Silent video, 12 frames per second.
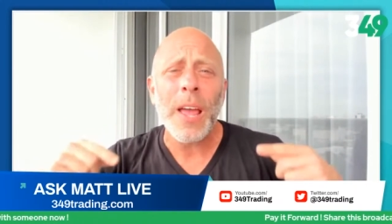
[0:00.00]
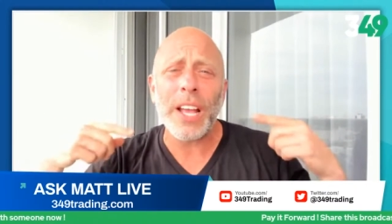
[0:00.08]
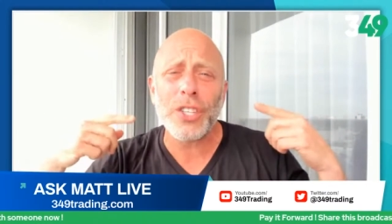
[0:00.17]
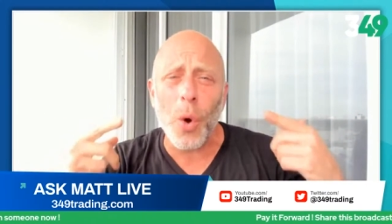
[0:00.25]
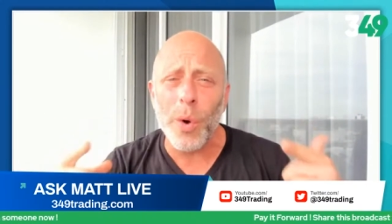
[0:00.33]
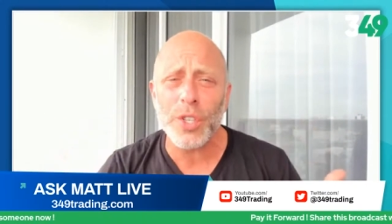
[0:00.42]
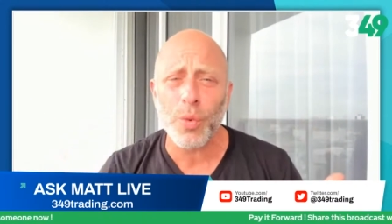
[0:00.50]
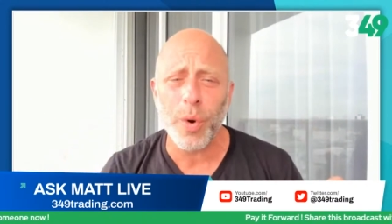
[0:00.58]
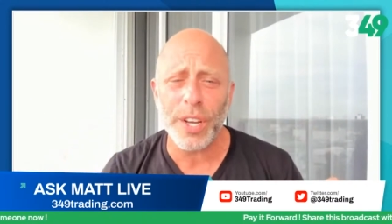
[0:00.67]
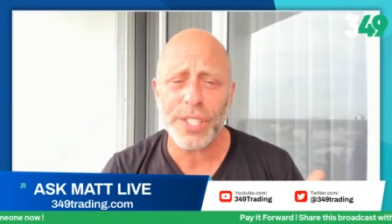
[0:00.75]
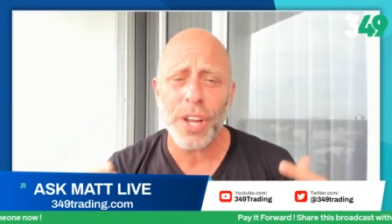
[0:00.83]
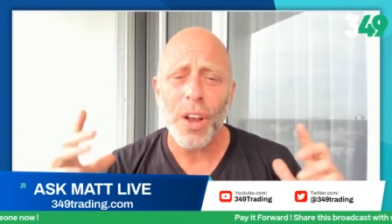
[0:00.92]
It's always
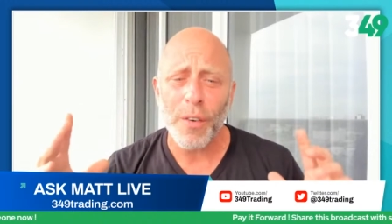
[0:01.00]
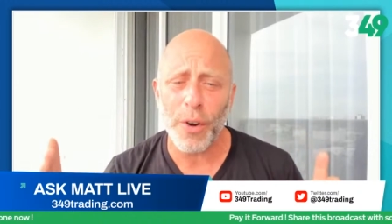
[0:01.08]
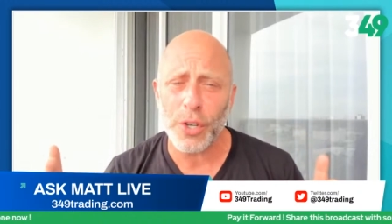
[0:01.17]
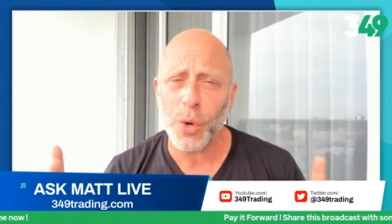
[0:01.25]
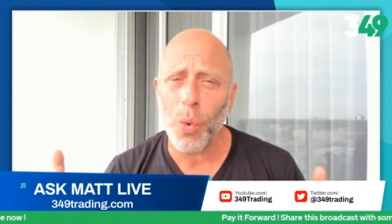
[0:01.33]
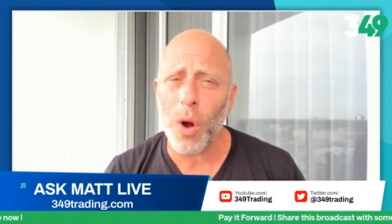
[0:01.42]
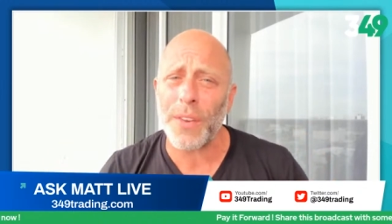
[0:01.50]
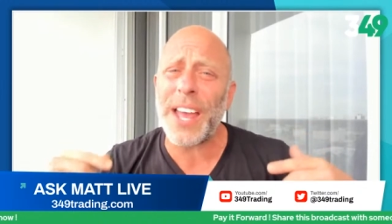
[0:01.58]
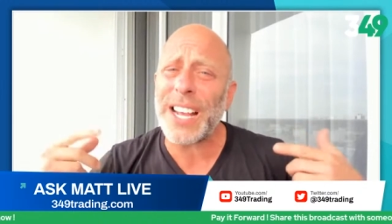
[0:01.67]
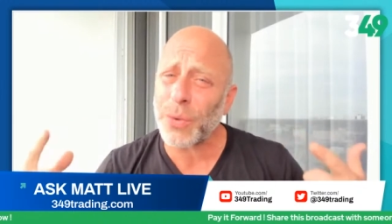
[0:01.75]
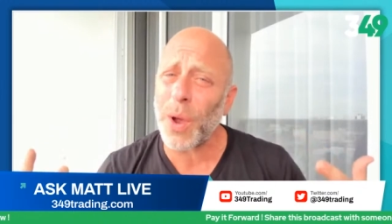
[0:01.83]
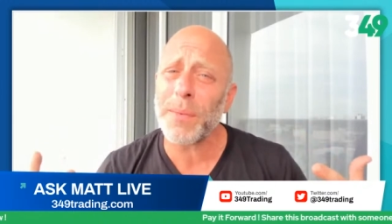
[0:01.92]
risk versus reward.
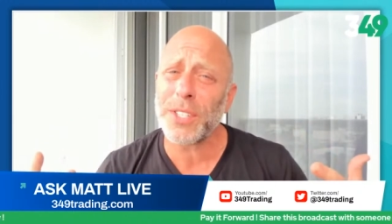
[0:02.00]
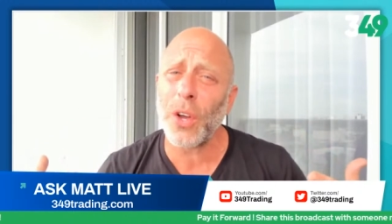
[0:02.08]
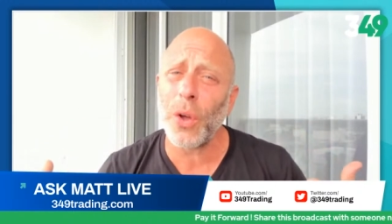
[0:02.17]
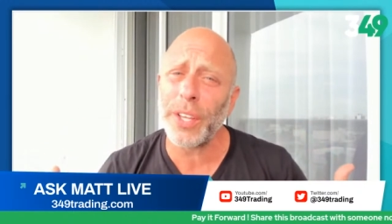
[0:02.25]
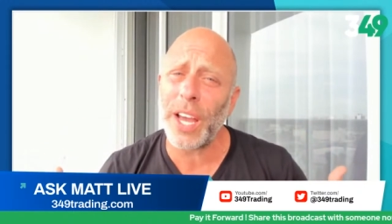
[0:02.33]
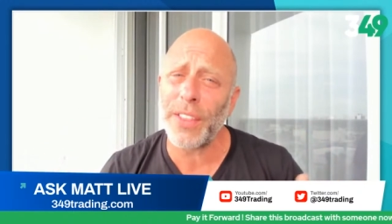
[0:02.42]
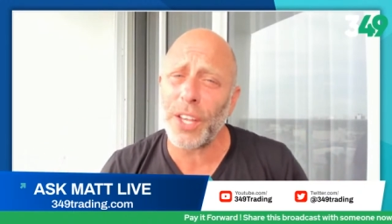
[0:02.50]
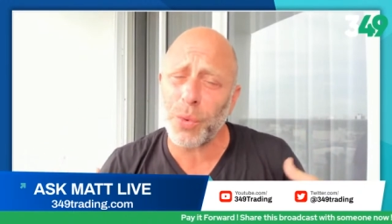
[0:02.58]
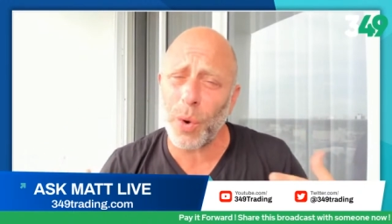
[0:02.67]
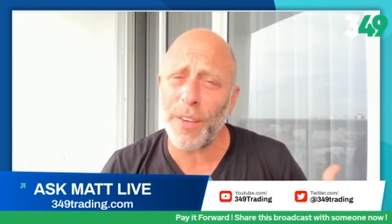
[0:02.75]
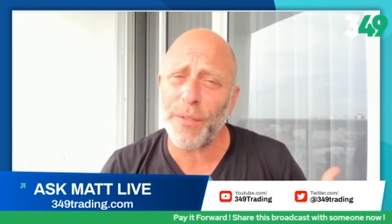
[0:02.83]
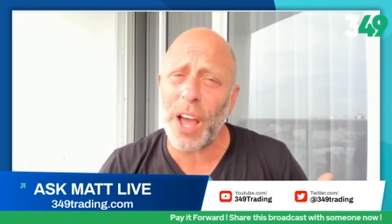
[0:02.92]
That's why I'm still holding on the
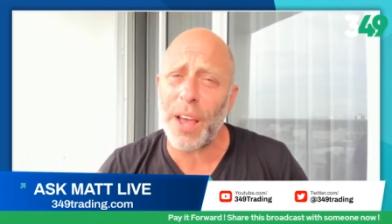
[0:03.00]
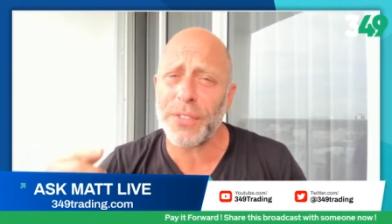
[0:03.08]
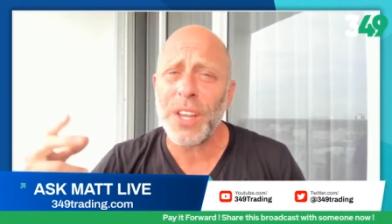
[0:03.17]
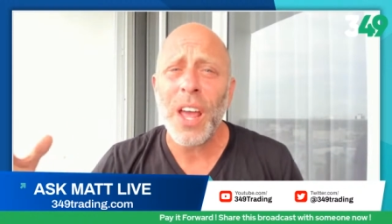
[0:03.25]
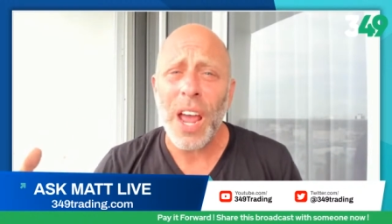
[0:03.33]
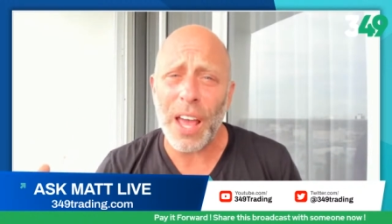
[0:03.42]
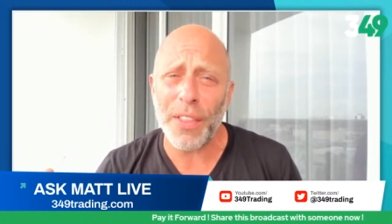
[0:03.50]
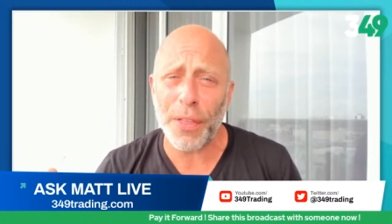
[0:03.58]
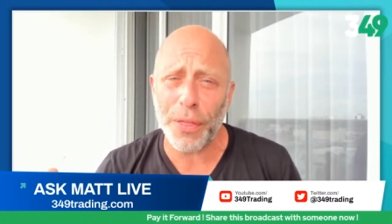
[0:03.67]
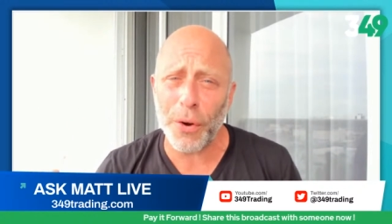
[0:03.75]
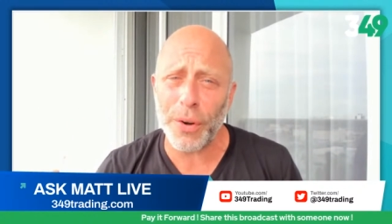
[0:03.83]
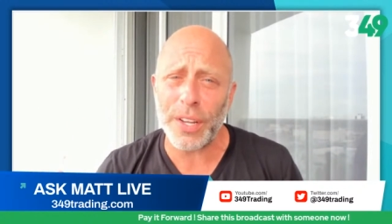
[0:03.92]
25s and the
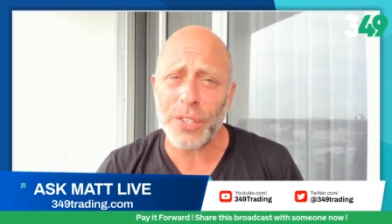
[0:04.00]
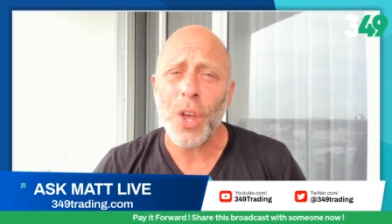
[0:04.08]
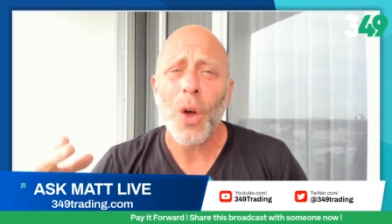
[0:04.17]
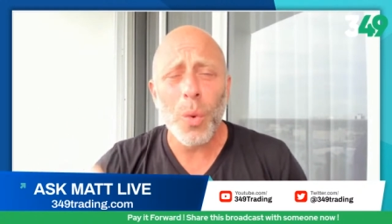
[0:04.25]
30s,